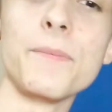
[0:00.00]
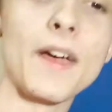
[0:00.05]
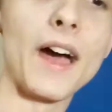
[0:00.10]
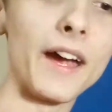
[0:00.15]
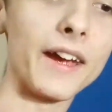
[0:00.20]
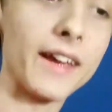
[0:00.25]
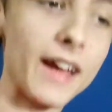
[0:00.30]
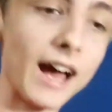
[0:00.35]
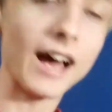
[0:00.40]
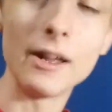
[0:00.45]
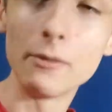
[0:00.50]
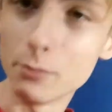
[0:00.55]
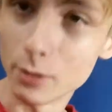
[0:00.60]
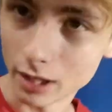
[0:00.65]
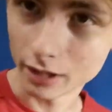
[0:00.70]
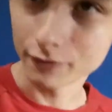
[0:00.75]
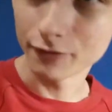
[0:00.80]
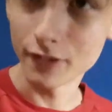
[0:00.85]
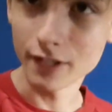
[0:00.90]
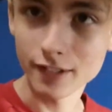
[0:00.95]
I had
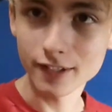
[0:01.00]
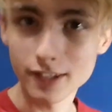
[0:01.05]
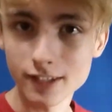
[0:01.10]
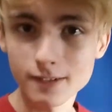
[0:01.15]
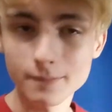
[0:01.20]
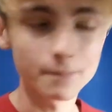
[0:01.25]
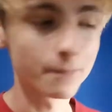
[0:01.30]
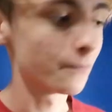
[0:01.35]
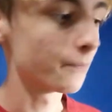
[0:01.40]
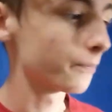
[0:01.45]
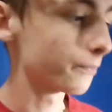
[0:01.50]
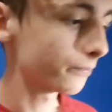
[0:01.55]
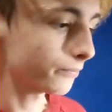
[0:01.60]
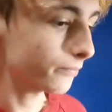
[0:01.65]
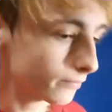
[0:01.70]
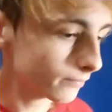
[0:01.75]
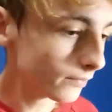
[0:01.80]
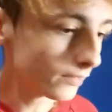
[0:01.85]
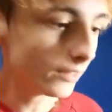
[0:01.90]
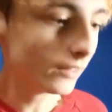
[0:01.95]
breakfast.
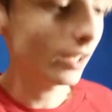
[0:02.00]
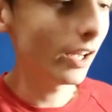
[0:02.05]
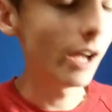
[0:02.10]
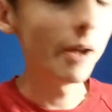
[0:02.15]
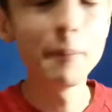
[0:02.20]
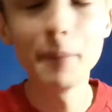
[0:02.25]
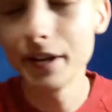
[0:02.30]
I